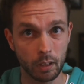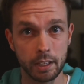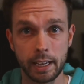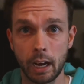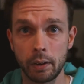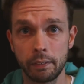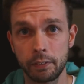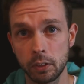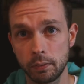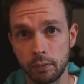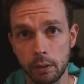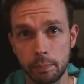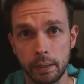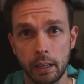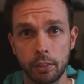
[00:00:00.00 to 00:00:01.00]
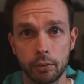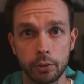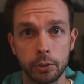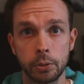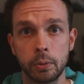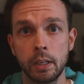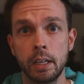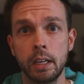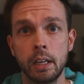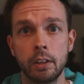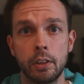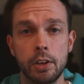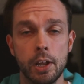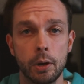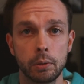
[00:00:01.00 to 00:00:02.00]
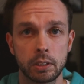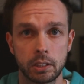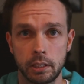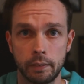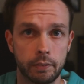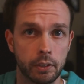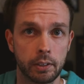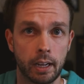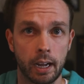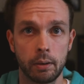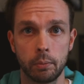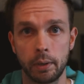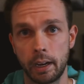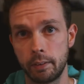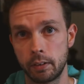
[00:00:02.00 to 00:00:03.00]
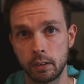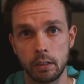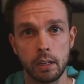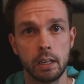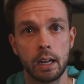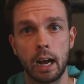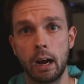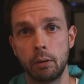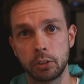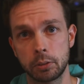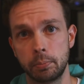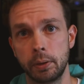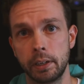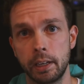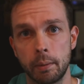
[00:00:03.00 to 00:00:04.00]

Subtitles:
Now, if you're flipping through the notes, and if you're not, whatever, I'll just put it